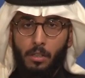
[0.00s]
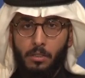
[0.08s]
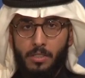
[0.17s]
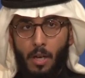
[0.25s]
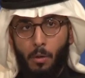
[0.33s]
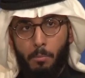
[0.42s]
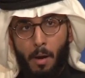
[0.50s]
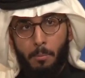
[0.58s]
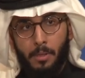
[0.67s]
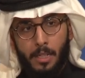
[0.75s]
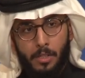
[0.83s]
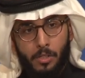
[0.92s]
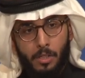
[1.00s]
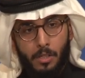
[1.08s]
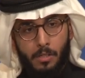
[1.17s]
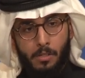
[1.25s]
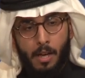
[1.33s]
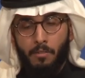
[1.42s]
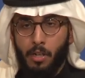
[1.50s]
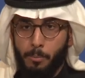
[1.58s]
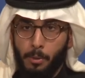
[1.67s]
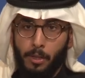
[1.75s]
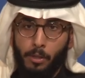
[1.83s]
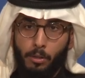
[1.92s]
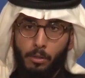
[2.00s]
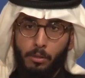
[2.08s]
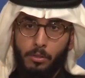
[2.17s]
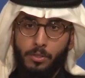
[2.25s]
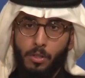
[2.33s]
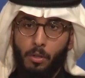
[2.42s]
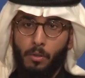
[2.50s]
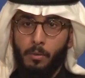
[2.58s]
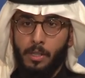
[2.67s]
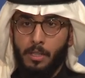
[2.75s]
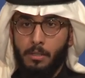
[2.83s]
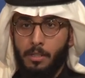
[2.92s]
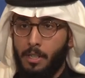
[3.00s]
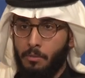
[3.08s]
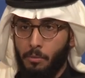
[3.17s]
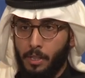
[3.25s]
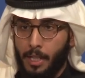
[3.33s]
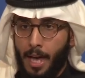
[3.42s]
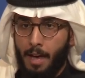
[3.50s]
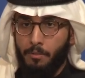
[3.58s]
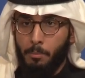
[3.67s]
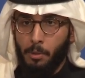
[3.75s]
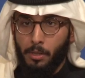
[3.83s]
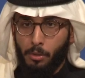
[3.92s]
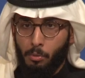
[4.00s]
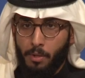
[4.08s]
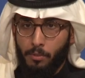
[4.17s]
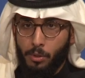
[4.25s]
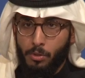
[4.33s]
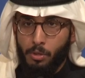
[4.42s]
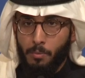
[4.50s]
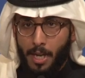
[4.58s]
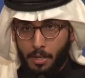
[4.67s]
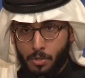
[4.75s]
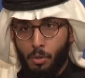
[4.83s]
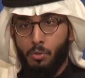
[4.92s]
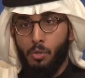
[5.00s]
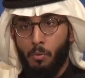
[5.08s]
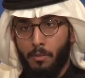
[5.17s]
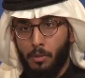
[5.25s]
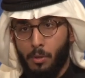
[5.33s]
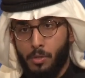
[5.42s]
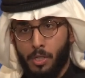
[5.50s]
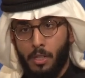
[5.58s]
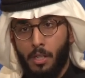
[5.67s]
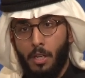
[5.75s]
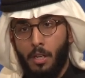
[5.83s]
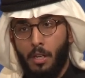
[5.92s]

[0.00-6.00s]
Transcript: The Saudi population is not very political, so we didn't really have a political revolution. We had a social revolution.